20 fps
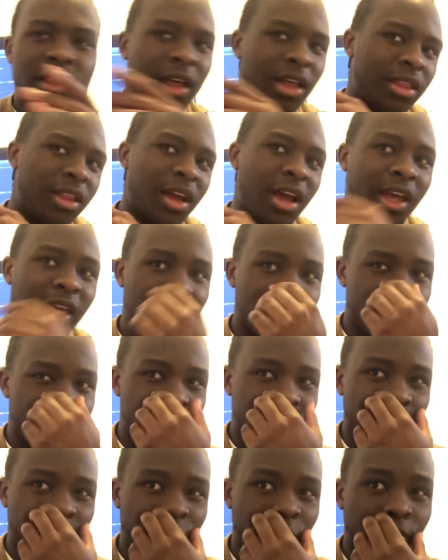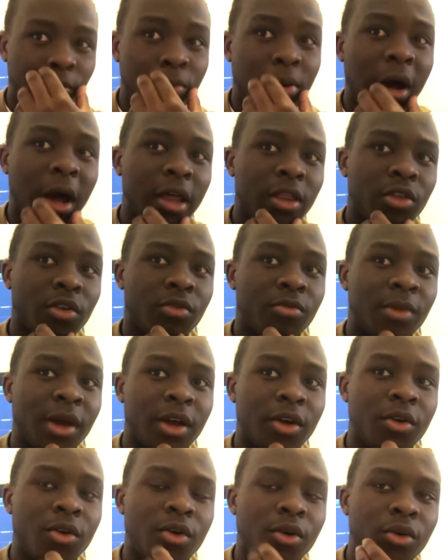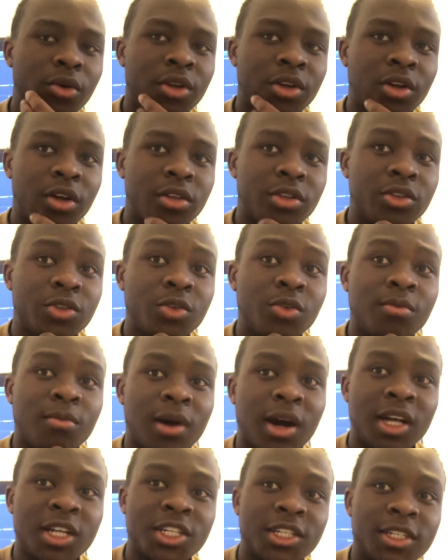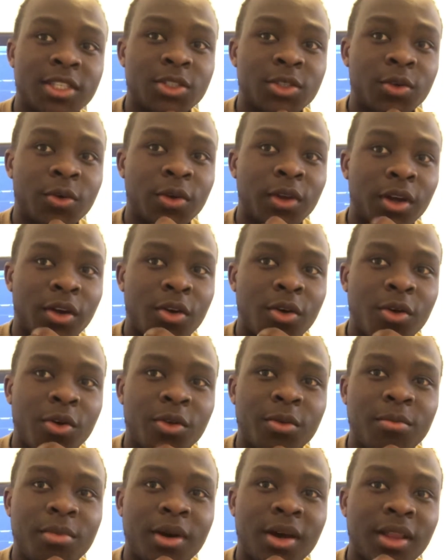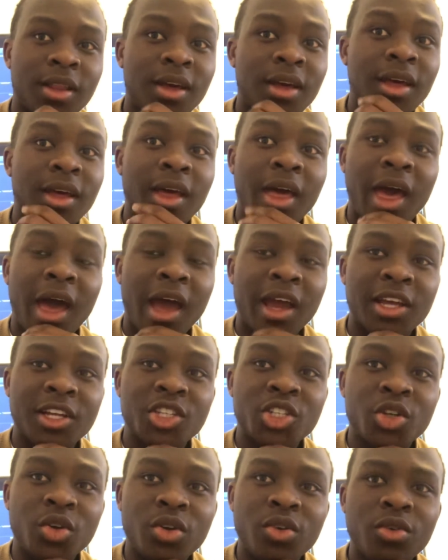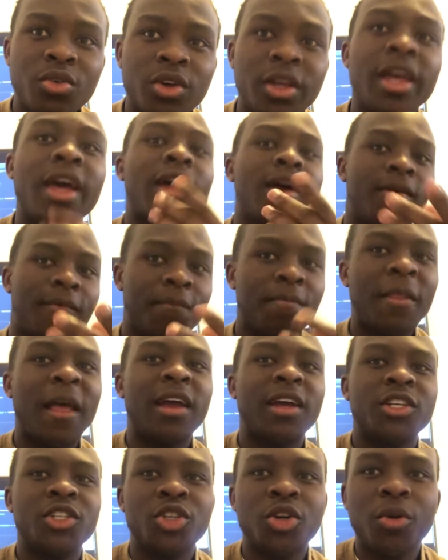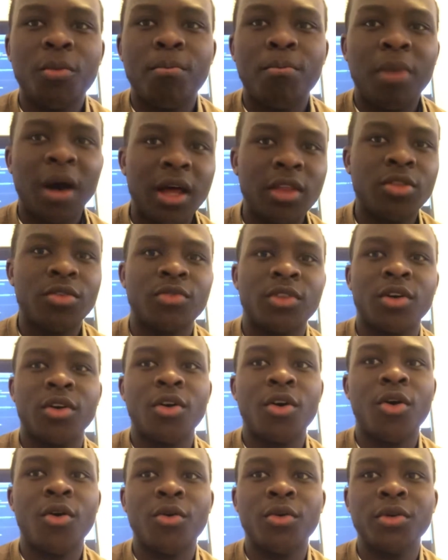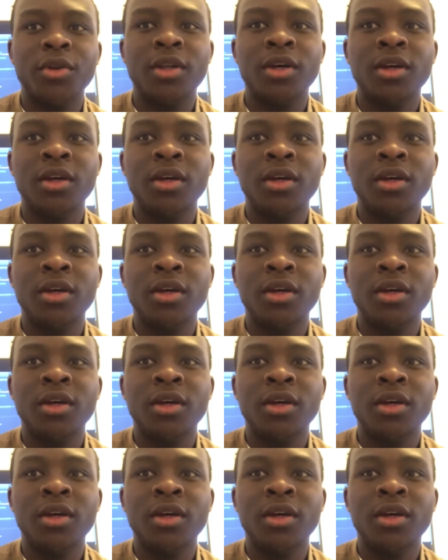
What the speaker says: I think I can show you part of my code, not too much into the code, but I can show you, yeah, I can show you part of the code.